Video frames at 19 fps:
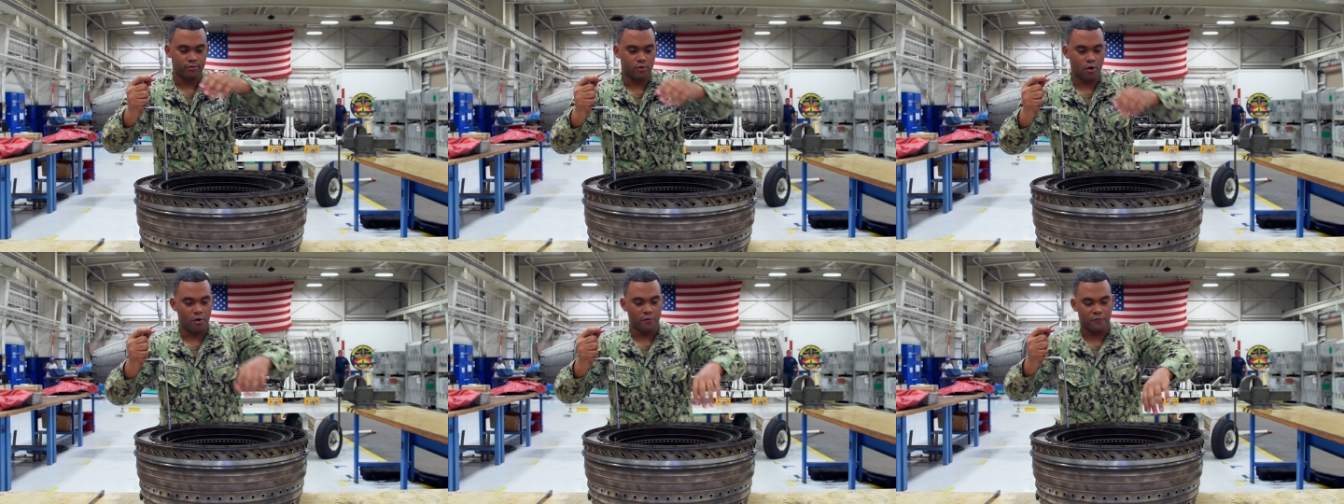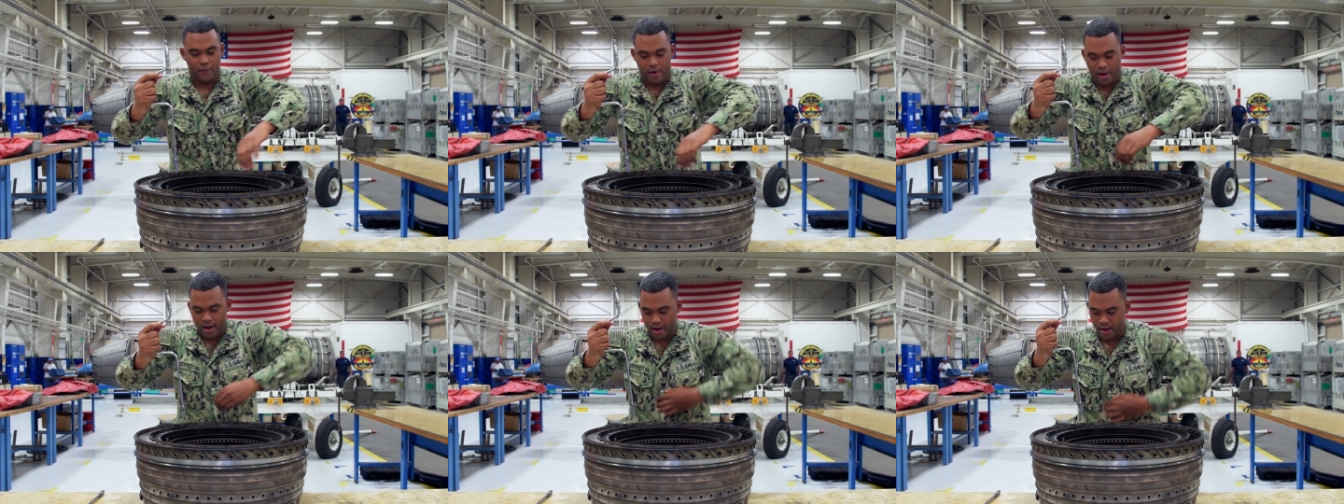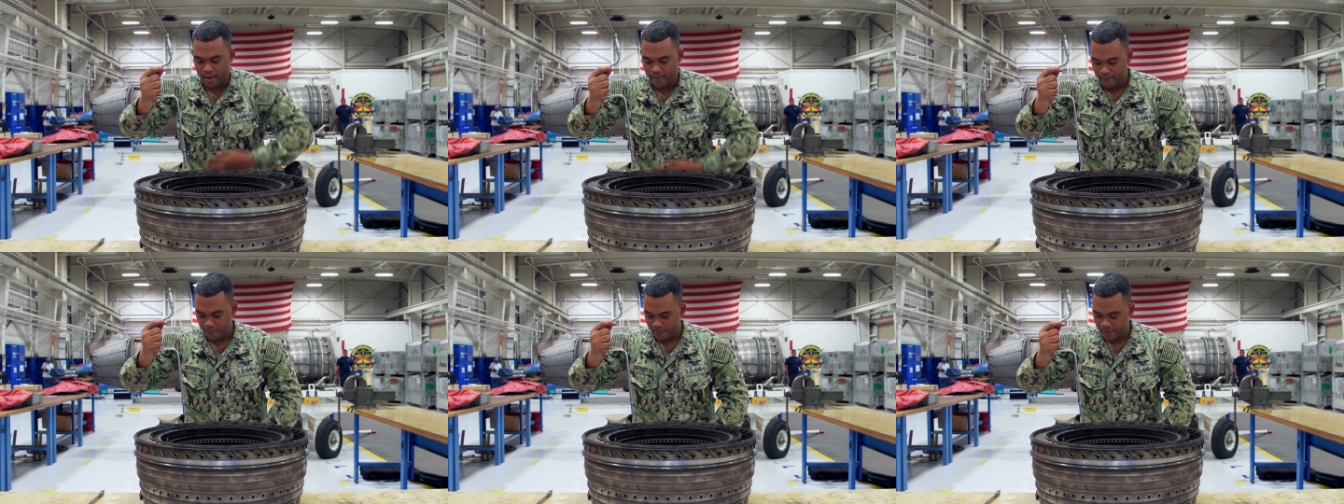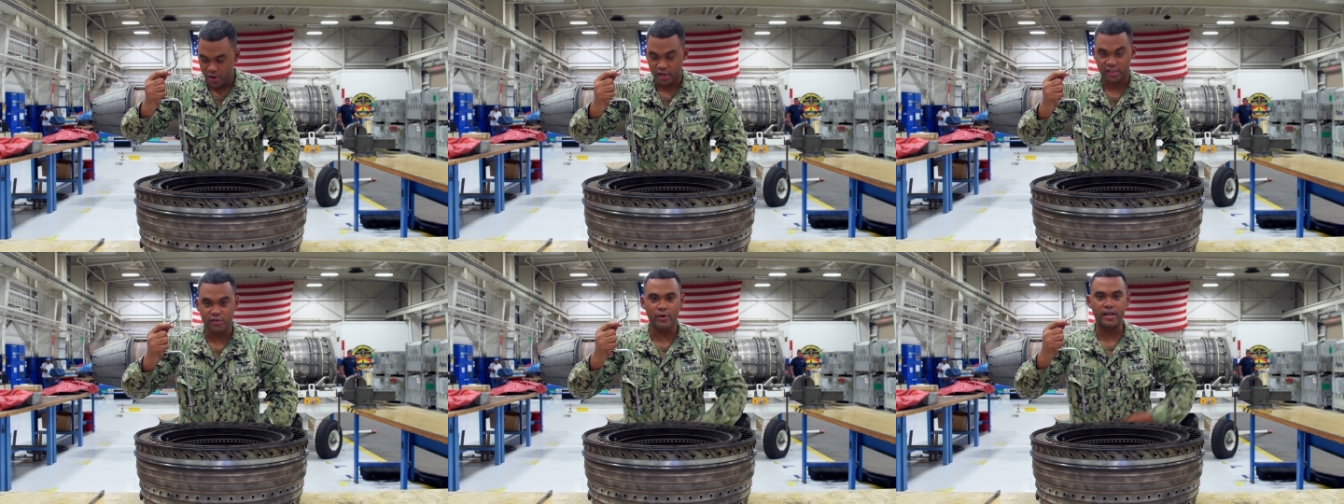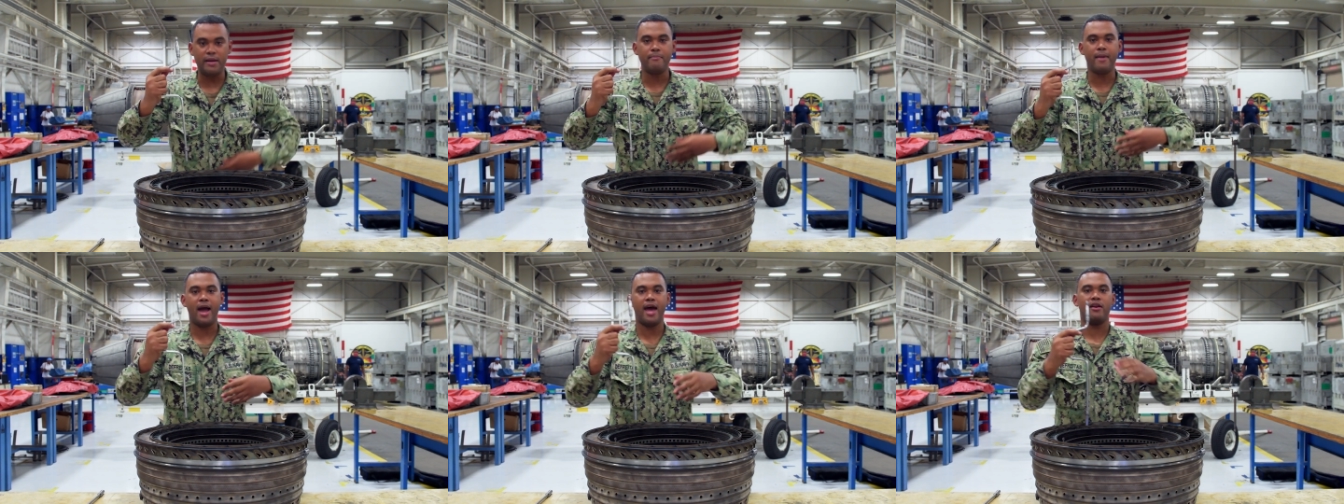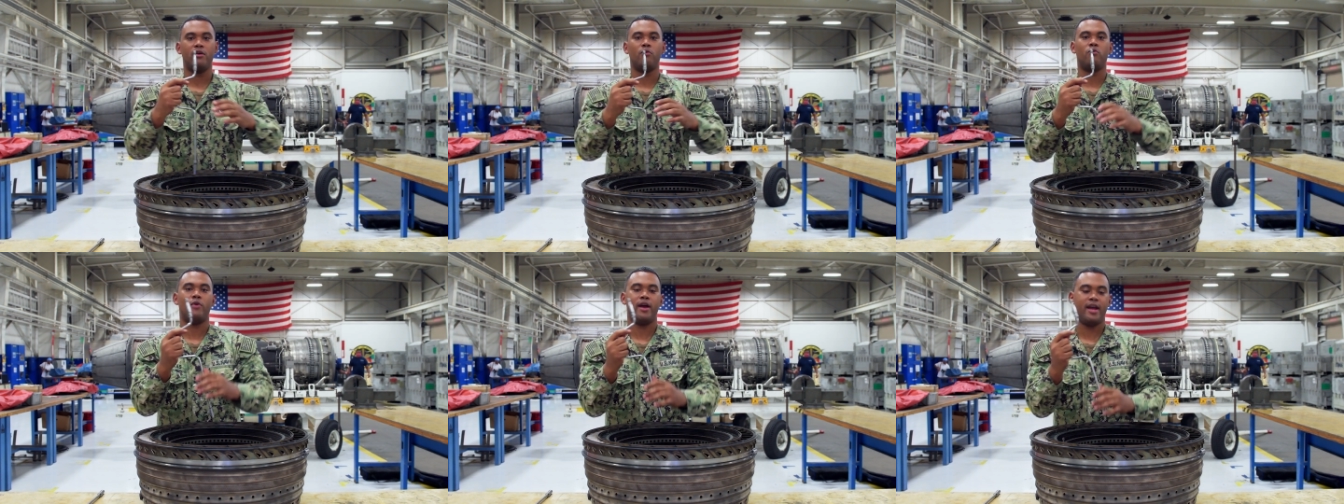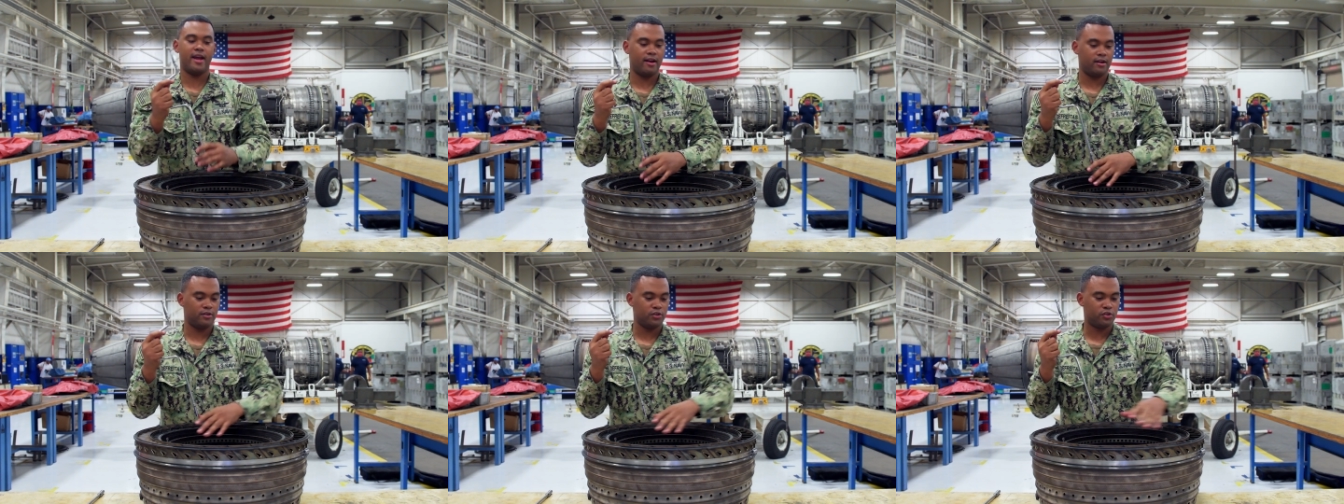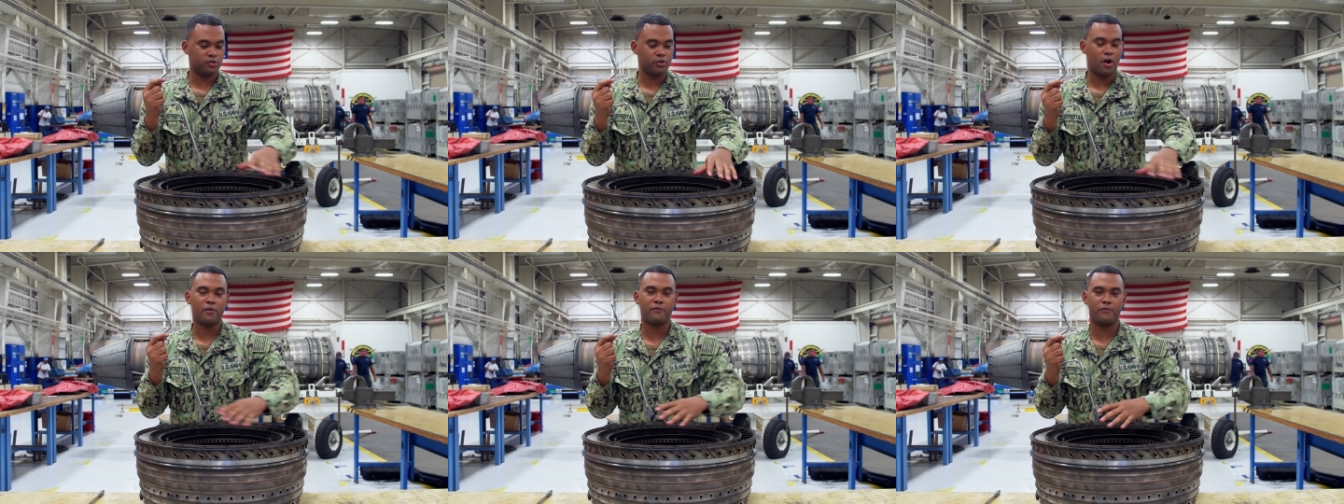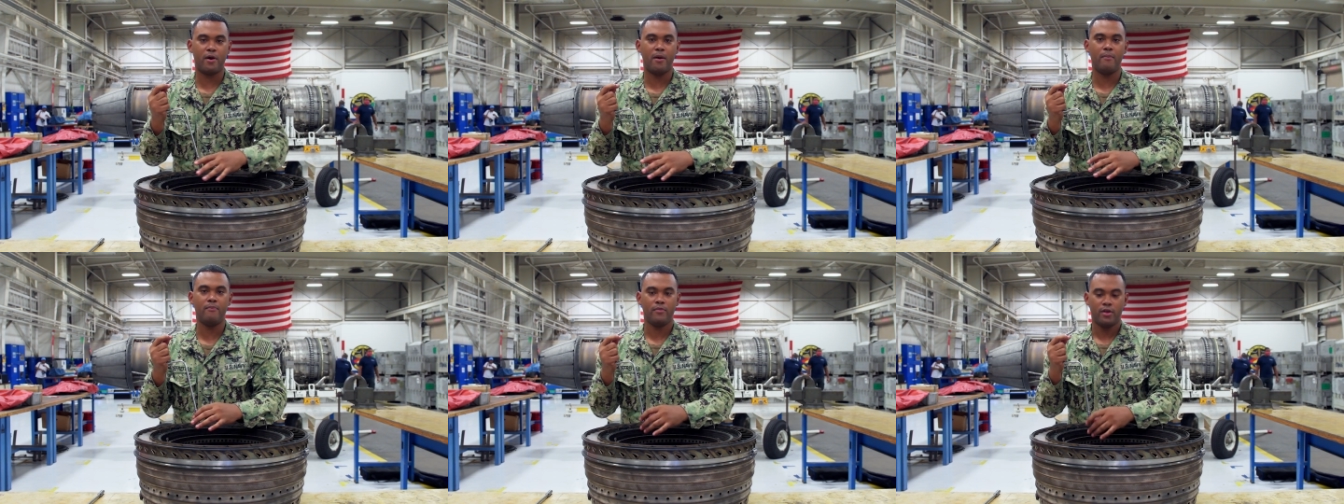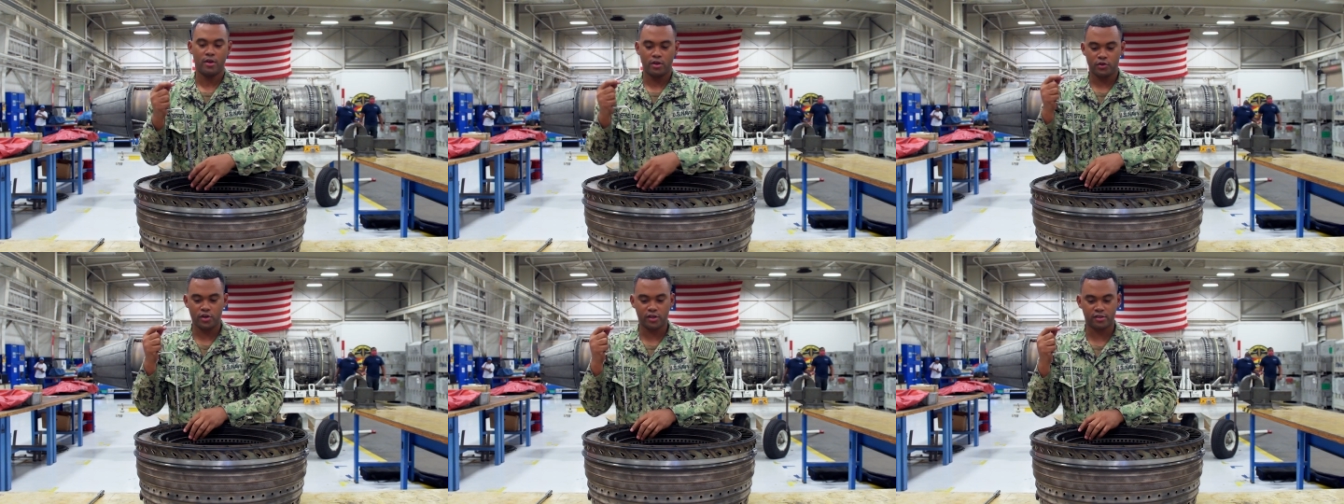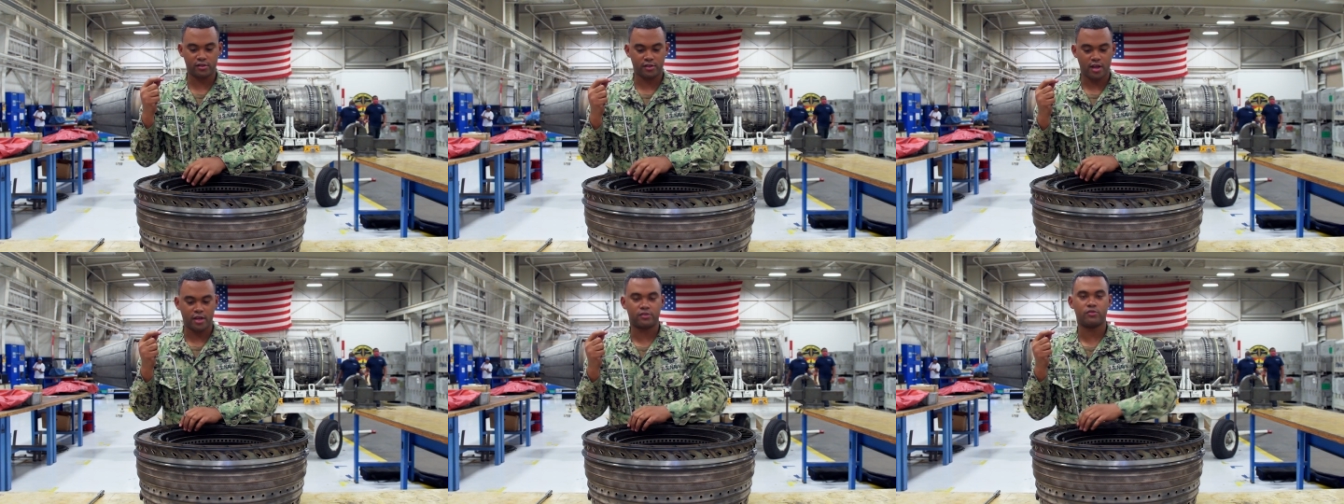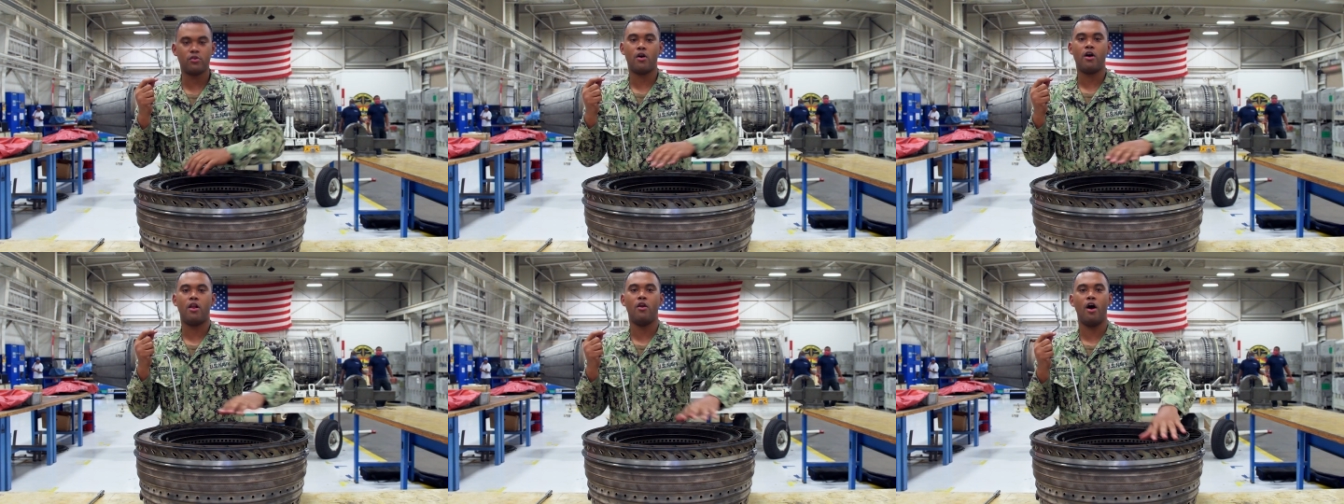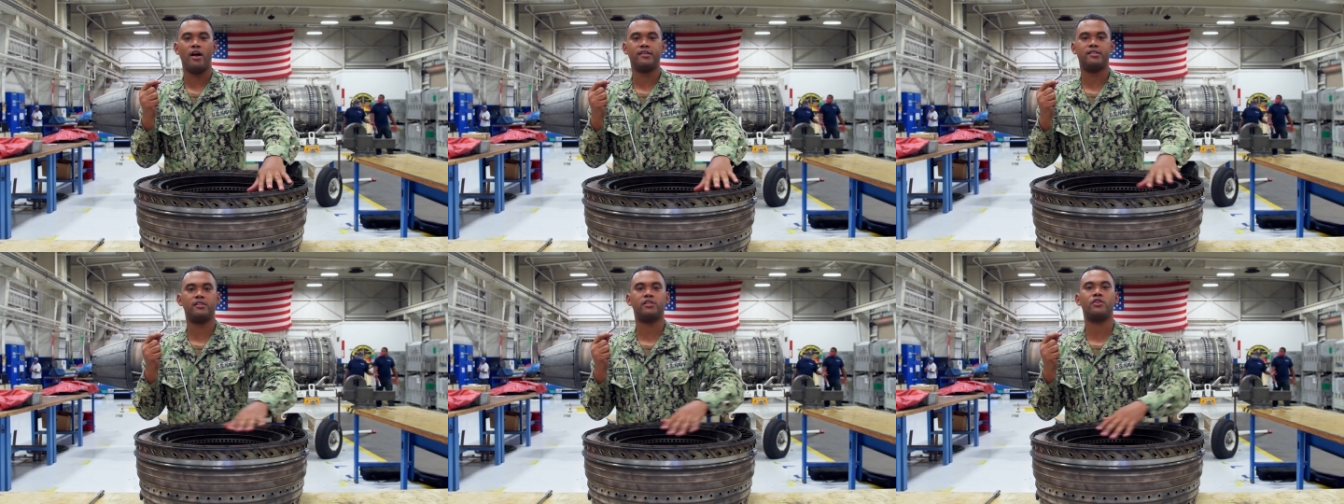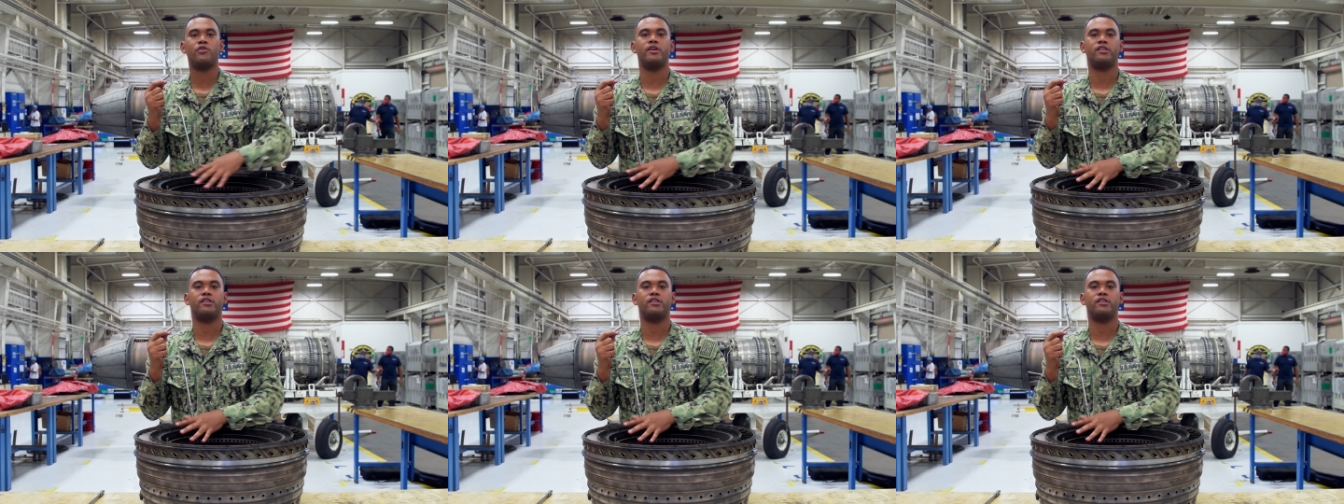going from, it doesn't really matter where you start from, just as long as it's